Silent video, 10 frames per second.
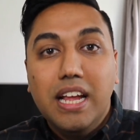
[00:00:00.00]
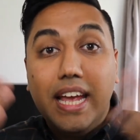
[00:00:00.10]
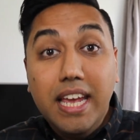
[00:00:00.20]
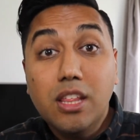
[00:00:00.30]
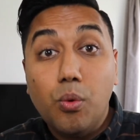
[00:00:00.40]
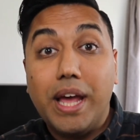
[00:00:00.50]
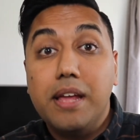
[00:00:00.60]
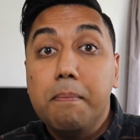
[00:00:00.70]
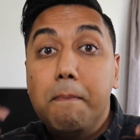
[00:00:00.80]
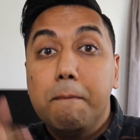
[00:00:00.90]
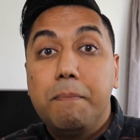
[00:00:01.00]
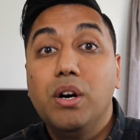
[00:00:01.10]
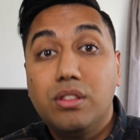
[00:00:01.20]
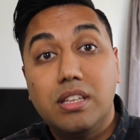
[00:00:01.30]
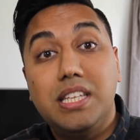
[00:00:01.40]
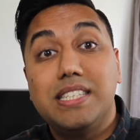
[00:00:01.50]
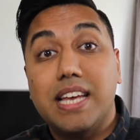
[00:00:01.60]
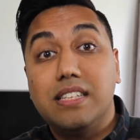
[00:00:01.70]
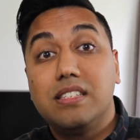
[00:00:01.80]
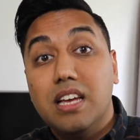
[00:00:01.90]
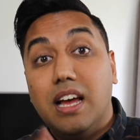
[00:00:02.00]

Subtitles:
either way, both of these ends